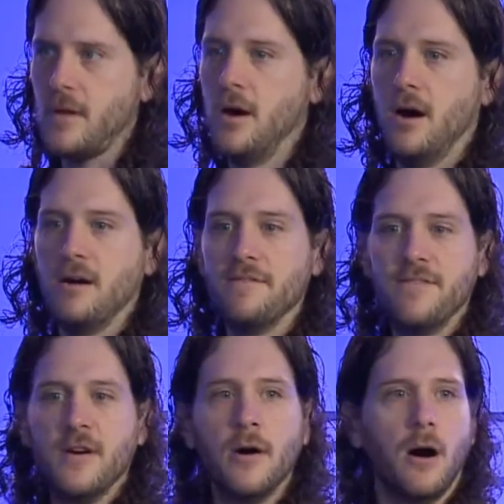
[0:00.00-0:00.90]
of
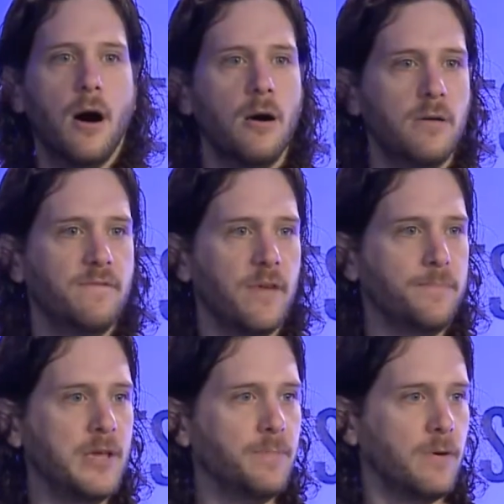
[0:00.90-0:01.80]
all of the
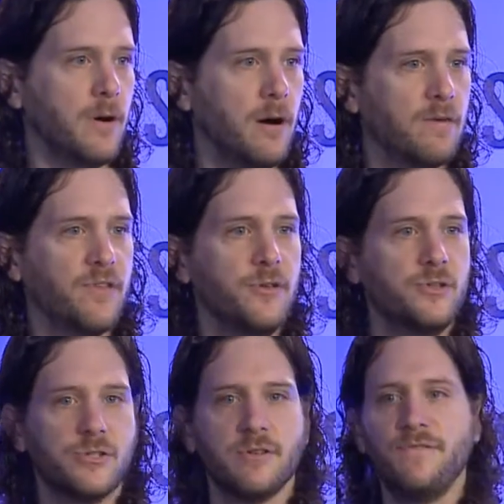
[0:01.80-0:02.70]
people, all the
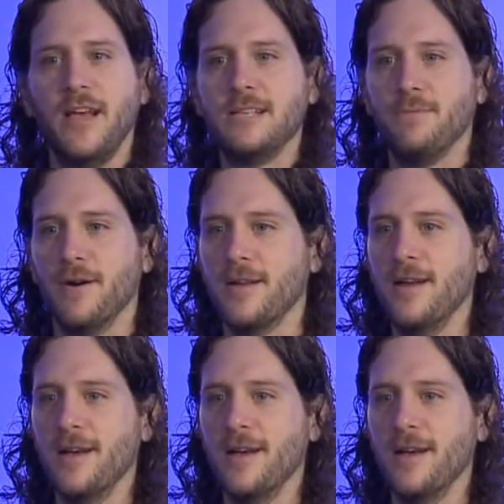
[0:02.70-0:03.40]
users of Facebook.